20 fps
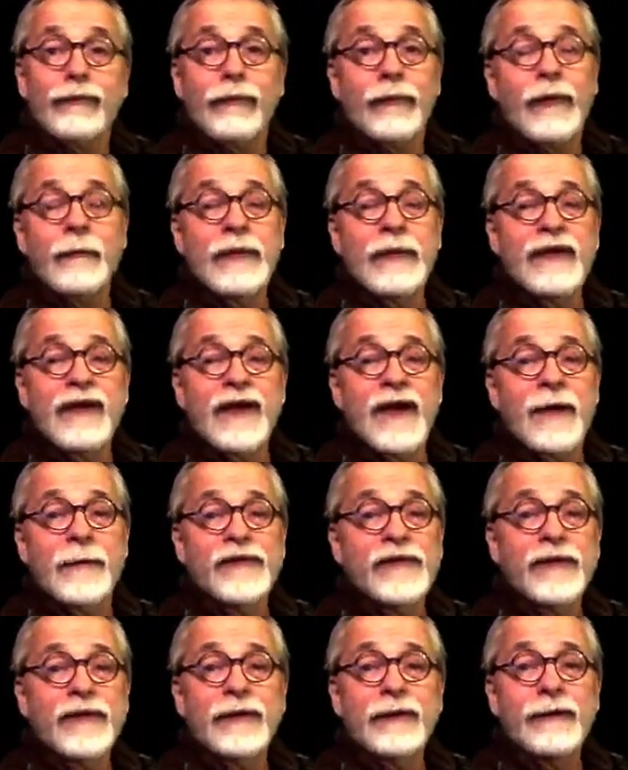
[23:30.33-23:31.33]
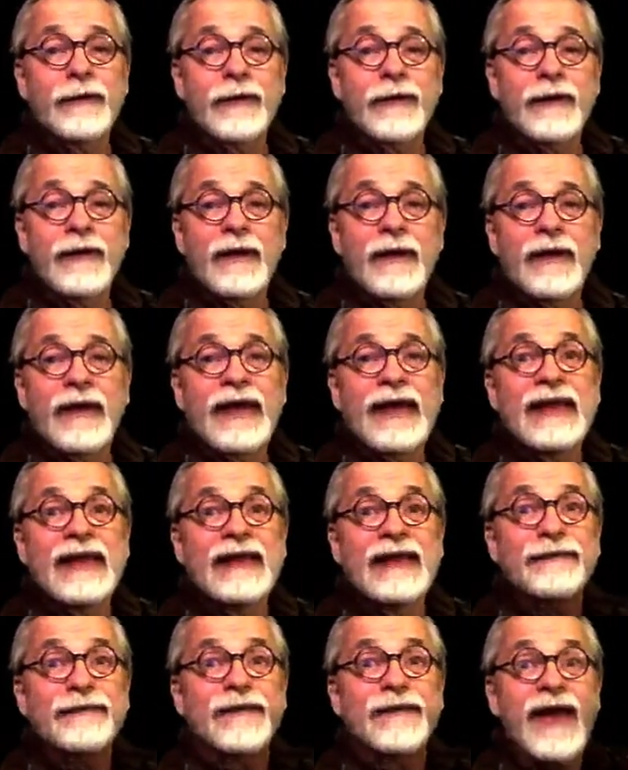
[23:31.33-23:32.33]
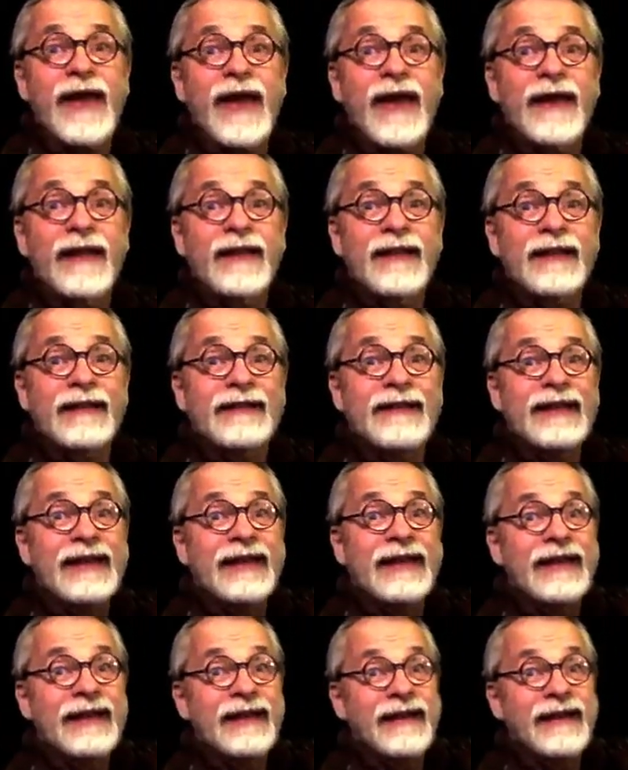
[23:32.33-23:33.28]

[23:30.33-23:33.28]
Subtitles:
Becomes E flat to E.